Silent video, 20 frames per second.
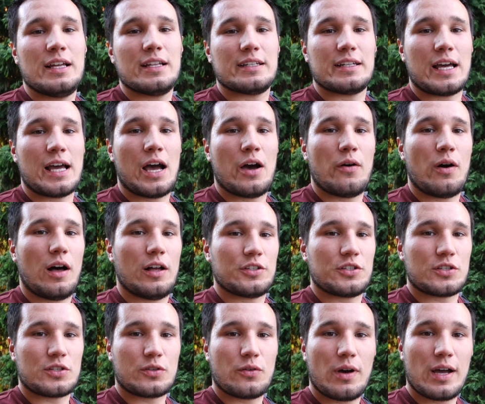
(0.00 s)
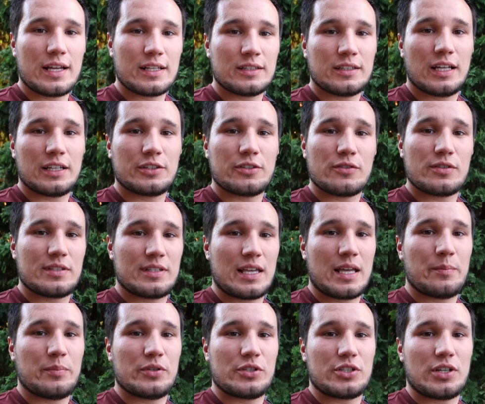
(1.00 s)
Now I'll just go ahead and let those
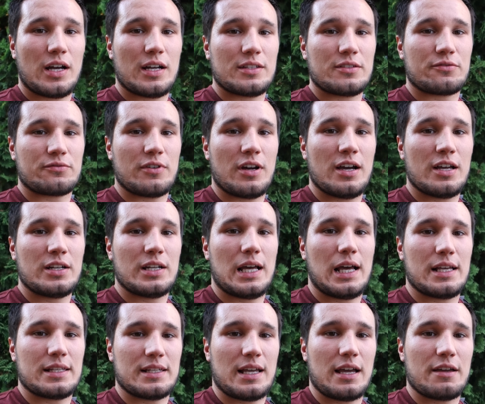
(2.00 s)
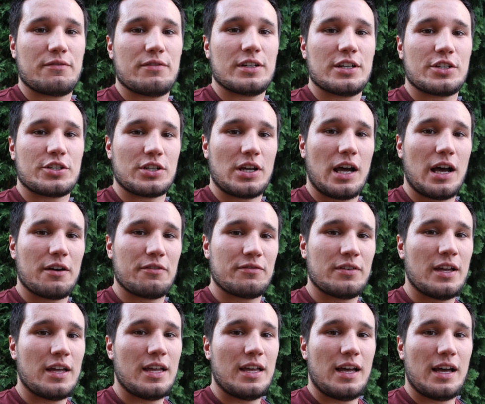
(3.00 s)
sample shots run as I finish
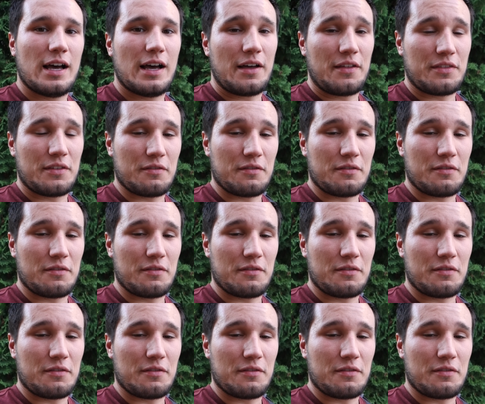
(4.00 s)
off uh,